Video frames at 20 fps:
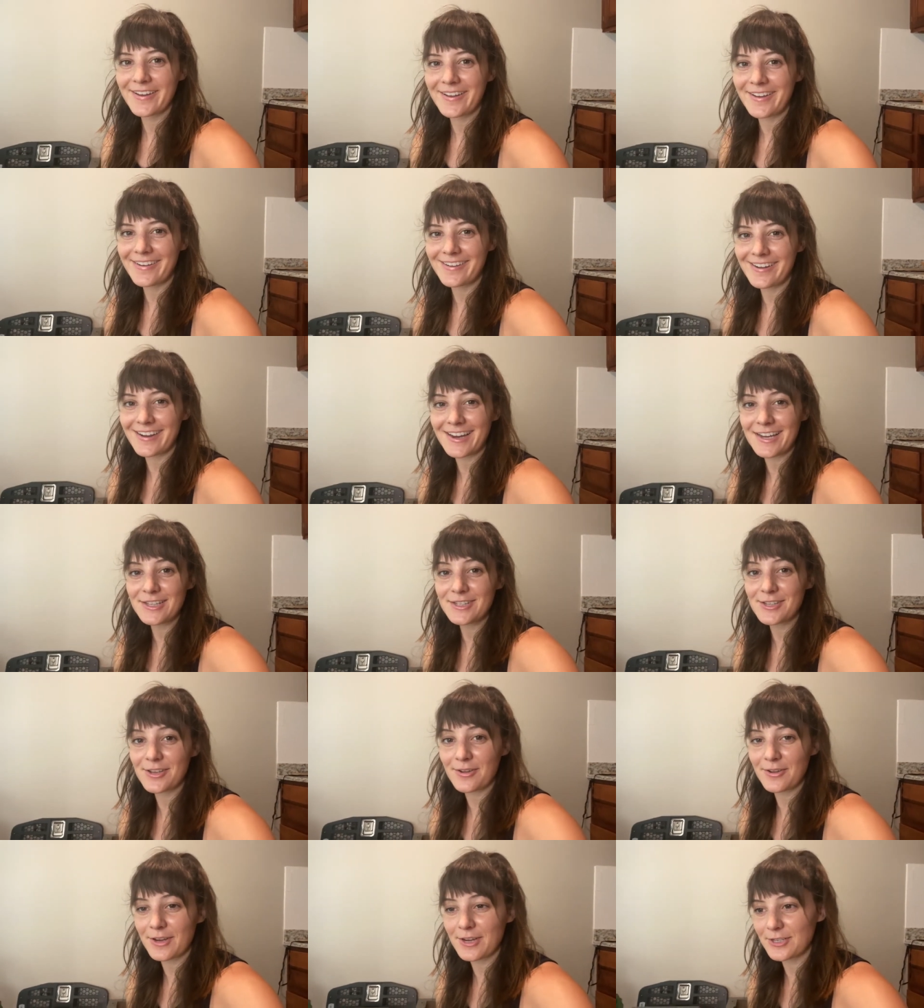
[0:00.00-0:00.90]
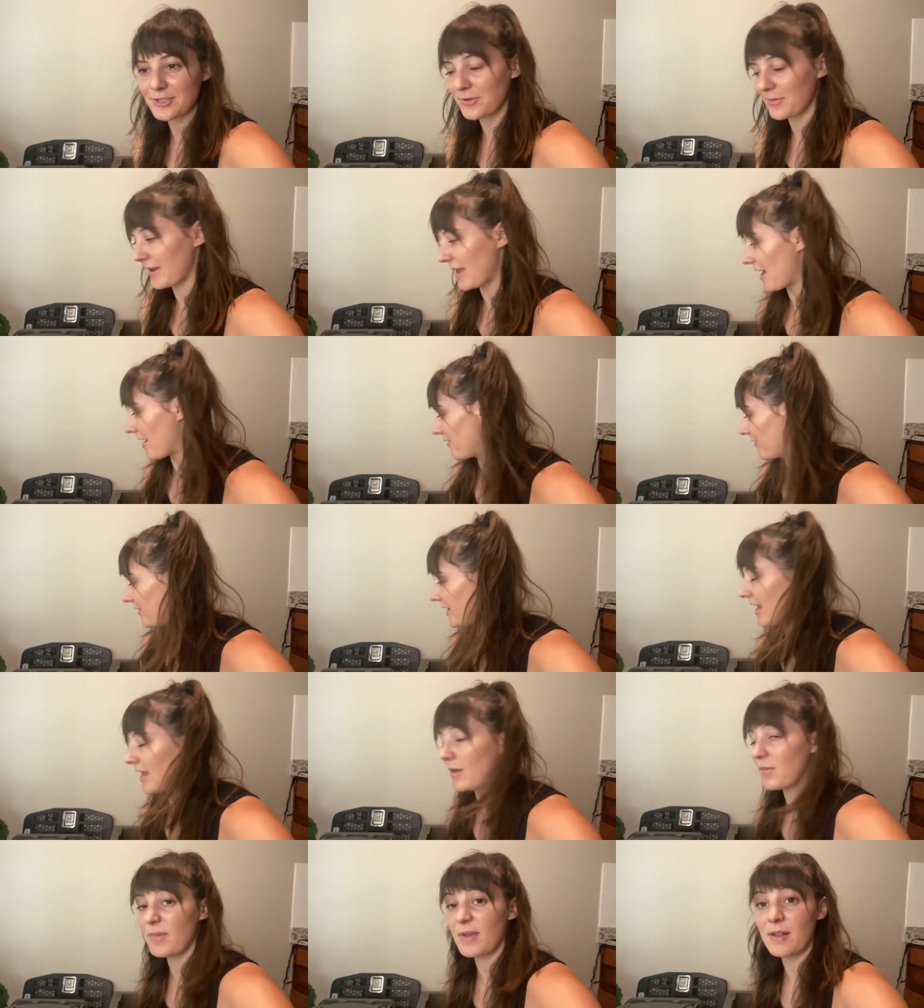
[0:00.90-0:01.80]
All right, so here's what we have.
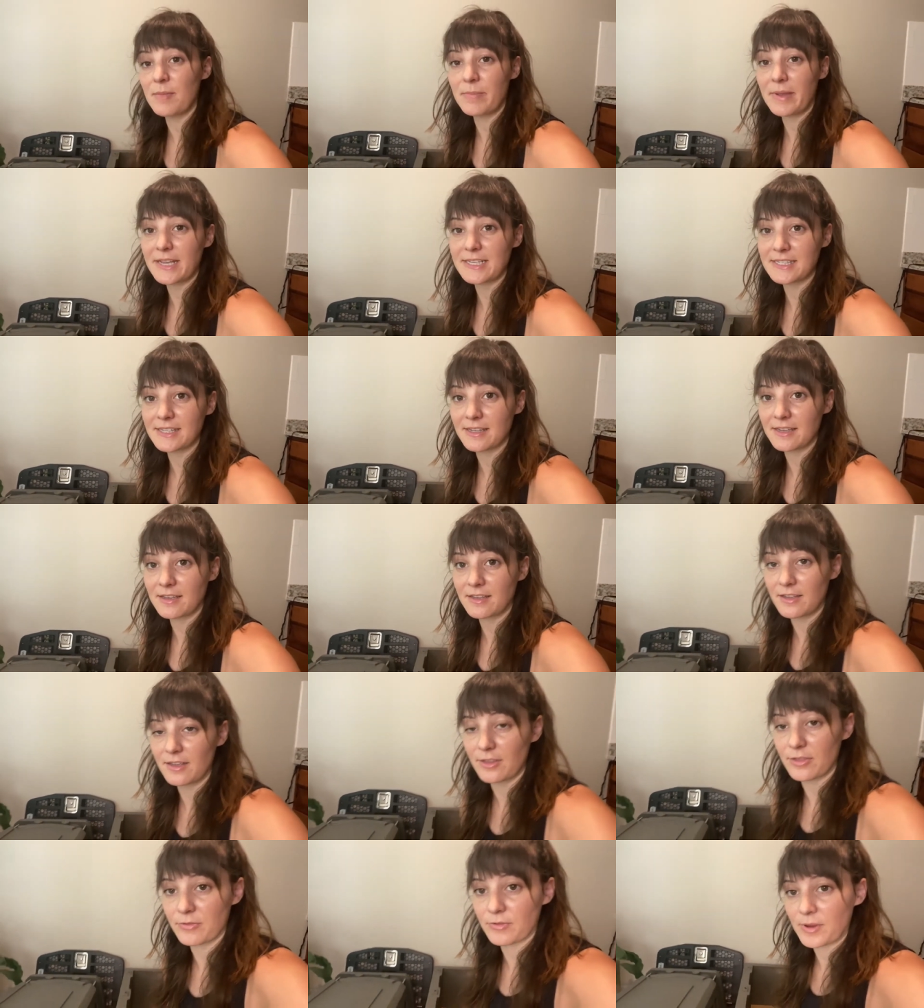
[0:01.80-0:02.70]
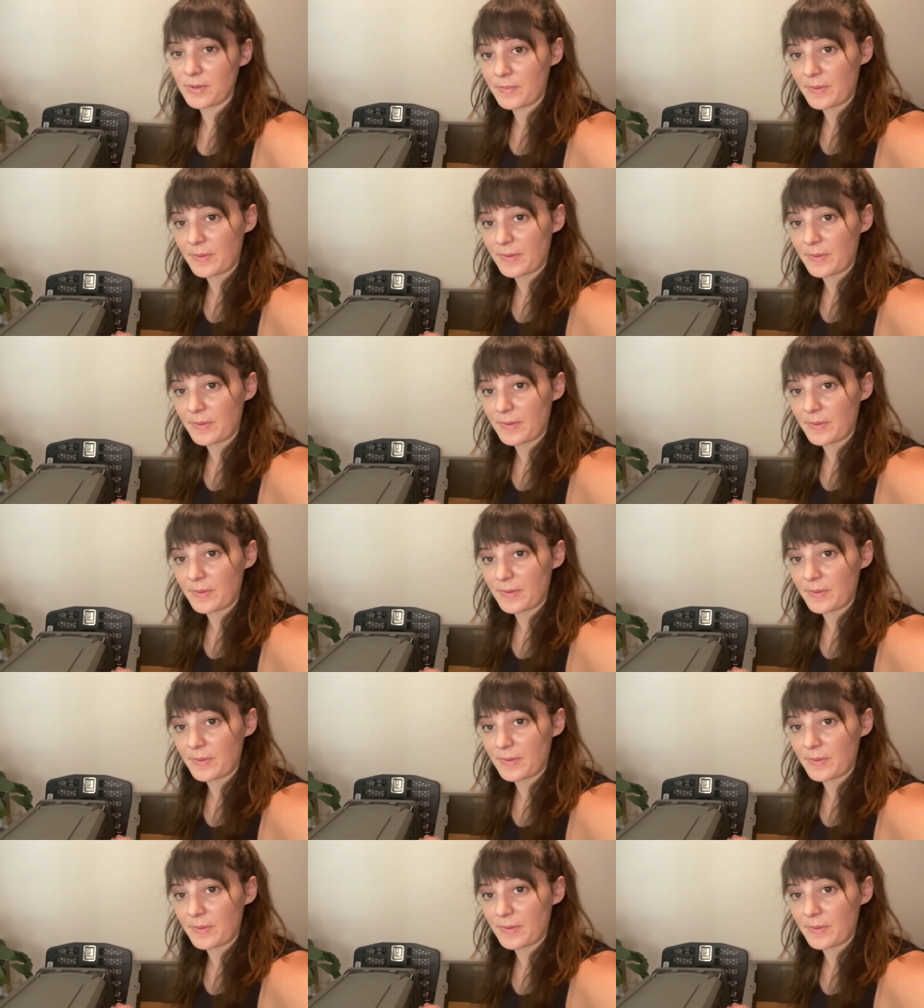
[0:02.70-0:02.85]
Came in basically three